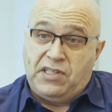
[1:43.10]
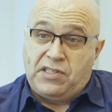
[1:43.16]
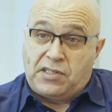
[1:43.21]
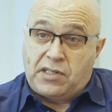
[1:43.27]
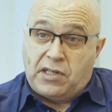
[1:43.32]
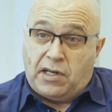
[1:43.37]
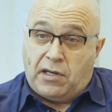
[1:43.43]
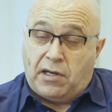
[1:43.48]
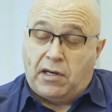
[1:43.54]

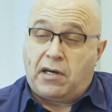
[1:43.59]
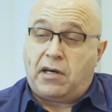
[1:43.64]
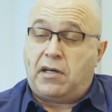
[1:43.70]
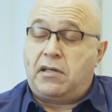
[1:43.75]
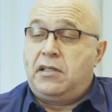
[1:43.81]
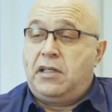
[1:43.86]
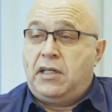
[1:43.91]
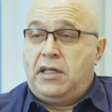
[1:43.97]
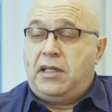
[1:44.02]
this
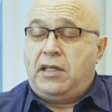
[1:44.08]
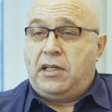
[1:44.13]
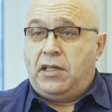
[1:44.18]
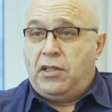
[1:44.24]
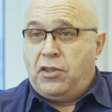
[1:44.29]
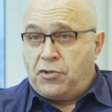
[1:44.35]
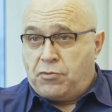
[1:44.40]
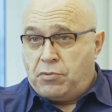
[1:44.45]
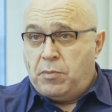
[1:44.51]
car
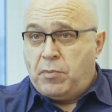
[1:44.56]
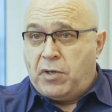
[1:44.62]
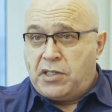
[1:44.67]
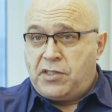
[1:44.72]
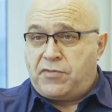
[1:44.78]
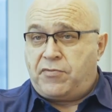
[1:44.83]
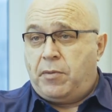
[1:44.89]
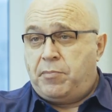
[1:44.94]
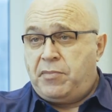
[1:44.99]
in 3
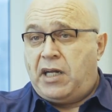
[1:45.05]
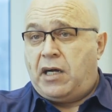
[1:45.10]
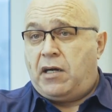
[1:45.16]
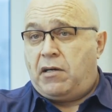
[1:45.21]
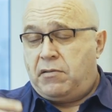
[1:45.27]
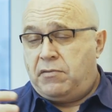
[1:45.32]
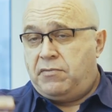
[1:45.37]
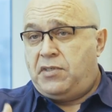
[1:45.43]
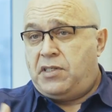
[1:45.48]
months from
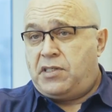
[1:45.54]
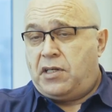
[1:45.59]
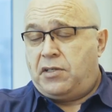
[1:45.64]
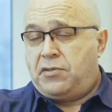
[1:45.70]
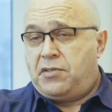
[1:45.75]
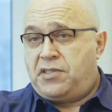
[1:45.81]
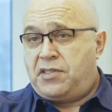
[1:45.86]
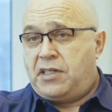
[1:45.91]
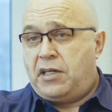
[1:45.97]
now, these
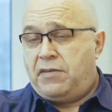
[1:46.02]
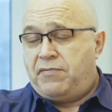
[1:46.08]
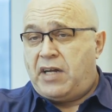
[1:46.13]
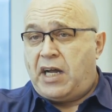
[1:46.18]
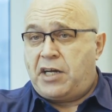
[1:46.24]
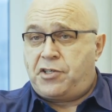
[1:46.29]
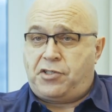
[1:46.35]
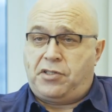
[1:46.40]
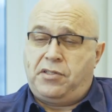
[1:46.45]
are the set
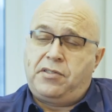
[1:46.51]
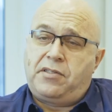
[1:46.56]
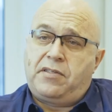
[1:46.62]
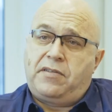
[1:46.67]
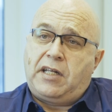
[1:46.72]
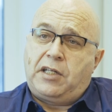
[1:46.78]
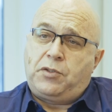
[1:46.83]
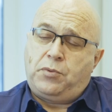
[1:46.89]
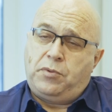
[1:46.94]
of
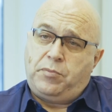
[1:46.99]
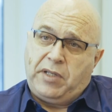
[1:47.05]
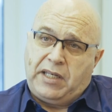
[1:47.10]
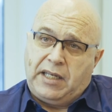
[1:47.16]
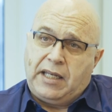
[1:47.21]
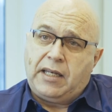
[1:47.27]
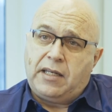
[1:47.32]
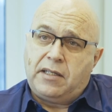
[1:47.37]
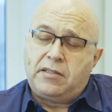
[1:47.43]
actions that would
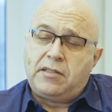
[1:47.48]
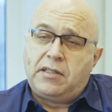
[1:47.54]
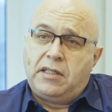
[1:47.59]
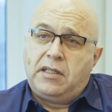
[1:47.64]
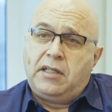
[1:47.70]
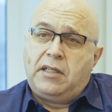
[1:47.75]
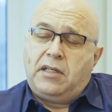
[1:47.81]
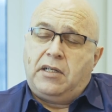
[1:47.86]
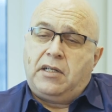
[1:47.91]
be needed
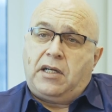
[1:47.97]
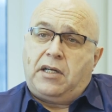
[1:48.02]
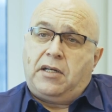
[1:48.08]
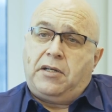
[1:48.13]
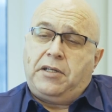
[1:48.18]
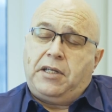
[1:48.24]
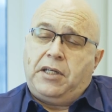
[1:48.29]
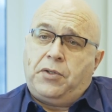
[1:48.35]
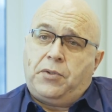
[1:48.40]

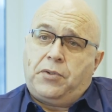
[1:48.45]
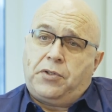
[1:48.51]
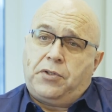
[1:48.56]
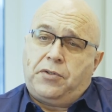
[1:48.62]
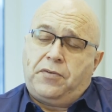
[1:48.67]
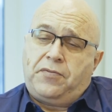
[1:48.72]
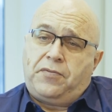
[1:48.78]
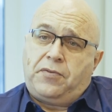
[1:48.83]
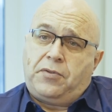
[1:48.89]
in order